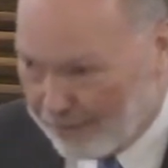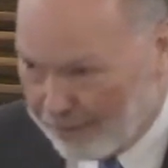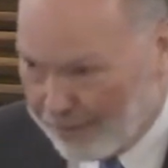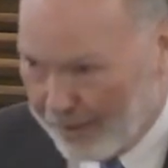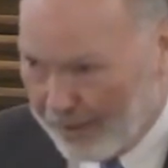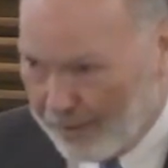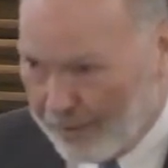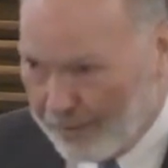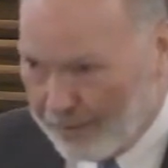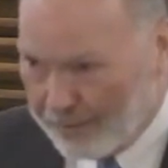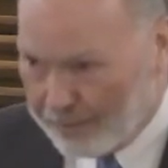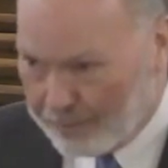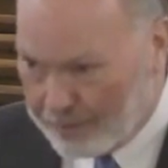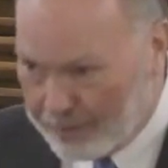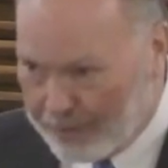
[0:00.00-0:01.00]

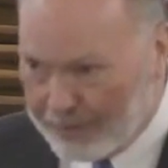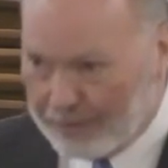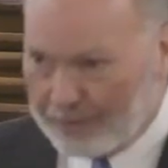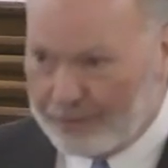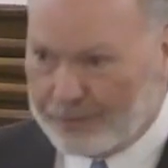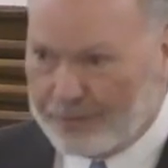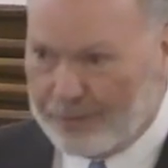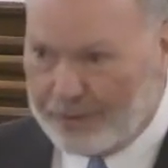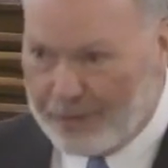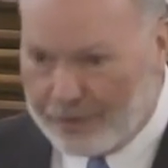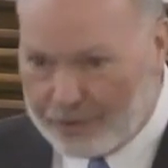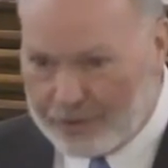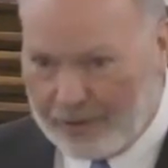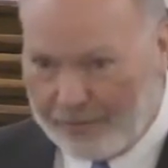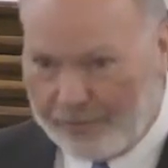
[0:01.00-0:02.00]
their guilt and their
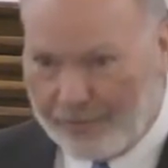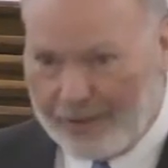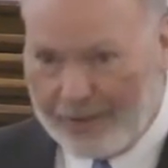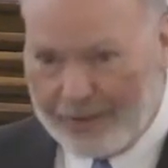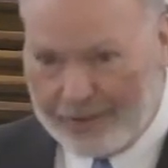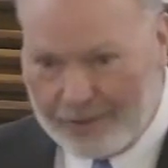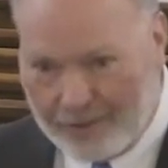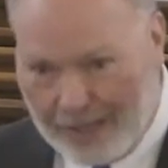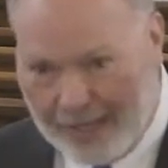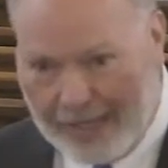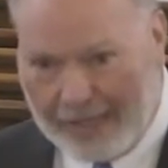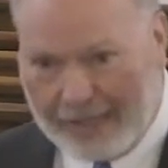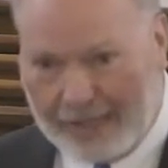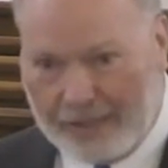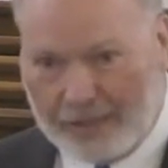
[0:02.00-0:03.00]
suffering and their
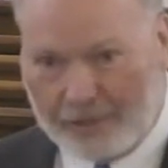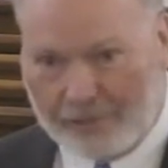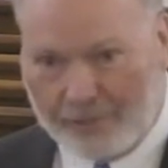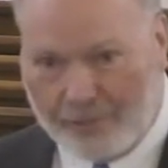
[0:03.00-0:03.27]
agony over